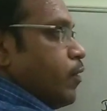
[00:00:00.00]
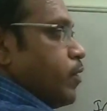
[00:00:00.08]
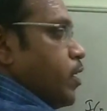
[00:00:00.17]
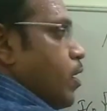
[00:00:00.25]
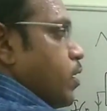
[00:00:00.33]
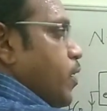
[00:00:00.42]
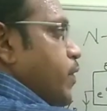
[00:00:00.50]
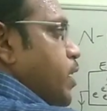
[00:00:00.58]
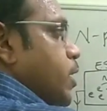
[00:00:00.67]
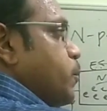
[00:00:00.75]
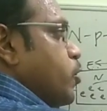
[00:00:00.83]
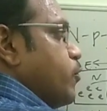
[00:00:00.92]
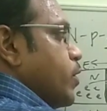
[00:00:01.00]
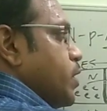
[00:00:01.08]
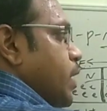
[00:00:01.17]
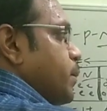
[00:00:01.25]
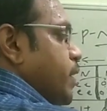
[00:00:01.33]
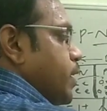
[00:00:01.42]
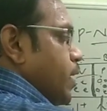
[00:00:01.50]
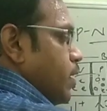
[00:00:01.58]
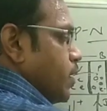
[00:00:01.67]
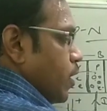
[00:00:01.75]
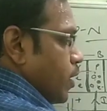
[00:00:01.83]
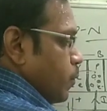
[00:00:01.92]
So here you are giving input for the
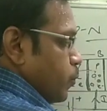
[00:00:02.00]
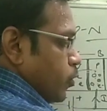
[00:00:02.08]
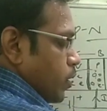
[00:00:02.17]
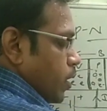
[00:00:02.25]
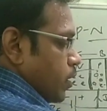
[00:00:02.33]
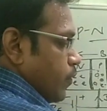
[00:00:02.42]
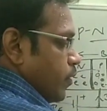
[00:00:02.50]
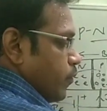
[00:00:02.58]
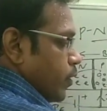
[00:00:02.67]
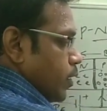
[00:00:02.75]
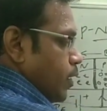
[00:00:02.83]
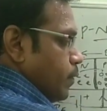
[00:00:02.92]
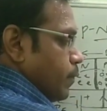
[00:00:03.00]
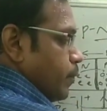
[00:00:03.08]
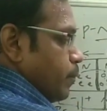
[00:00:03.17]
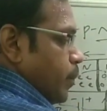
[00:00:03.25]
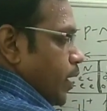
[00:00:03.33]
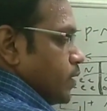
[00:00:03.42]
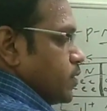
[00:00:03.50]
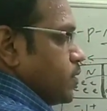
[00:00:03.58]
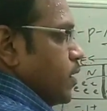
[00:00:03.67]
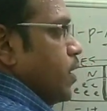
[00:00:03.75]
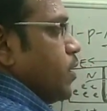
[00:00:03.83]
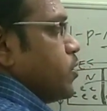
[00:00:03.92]
emitter, here input you are giving for the
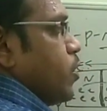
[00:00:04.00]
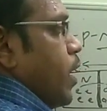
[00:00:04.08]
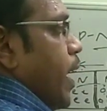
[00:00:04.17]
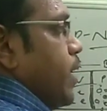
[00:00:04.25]
base.